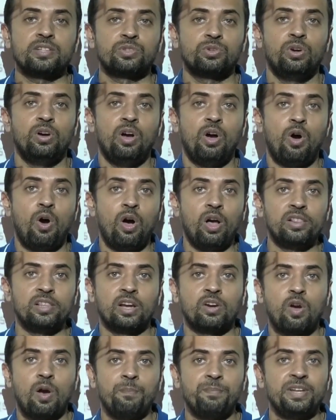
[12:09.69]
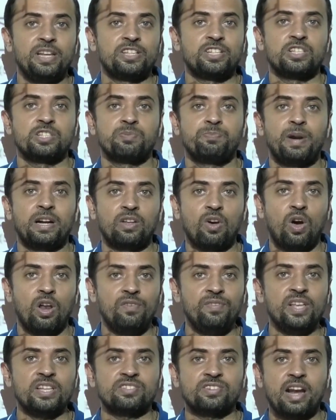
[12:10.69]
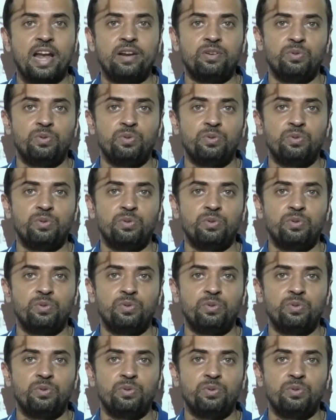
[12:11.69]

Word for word: So all the combinations, but always try